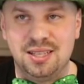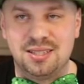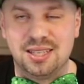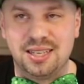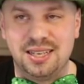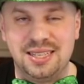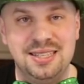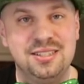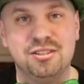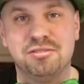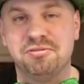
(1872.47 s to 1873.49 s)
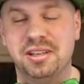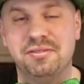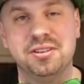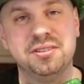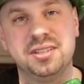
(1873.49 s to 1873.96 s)
like an easier
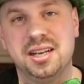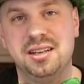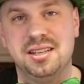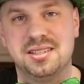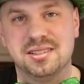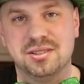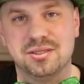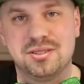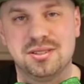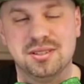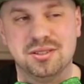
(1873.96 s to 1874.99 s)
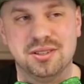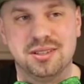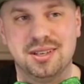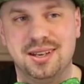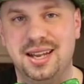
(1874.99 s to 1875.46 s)
flavor, kind of. It's a little
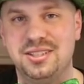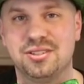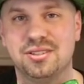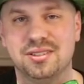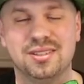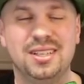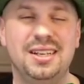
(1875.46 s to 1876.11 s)
nicer.